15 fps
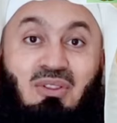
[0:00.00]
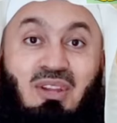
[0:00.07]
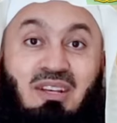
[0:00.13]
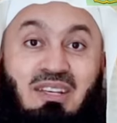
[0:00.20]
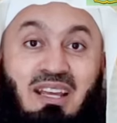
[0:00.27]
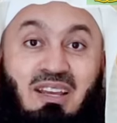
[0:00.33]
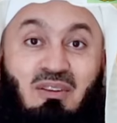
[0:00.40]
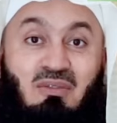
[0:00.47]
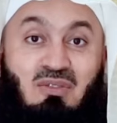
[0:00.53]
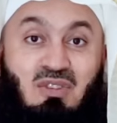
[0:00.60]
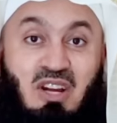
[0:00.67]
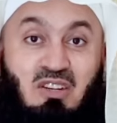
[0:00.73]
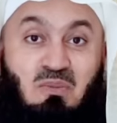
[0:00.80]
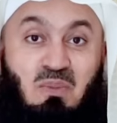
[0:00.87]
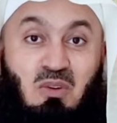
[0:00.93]
on the day of
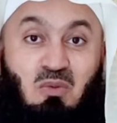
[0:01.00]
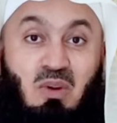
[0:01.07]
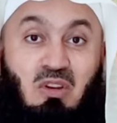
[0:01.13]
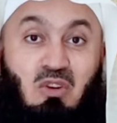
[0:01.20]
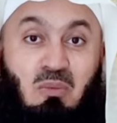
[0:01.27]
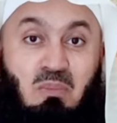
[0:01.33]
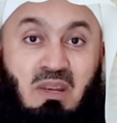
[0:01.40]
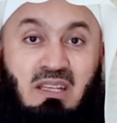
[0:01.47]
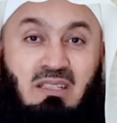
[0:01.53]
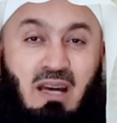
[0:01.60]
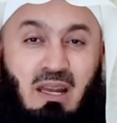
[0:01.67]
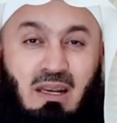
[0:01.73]
judgment, when you meet